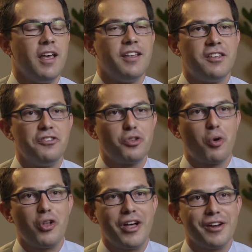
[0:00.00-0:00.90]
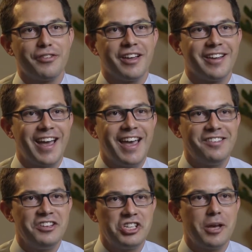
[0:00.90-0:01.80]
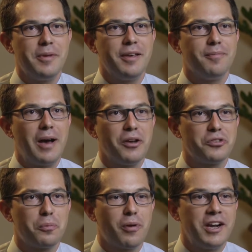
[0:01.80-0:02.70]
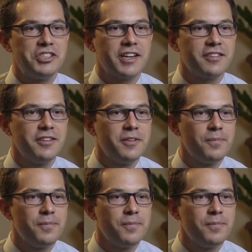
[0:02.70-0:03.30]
Since the rollout of the ACGME Milestone Project,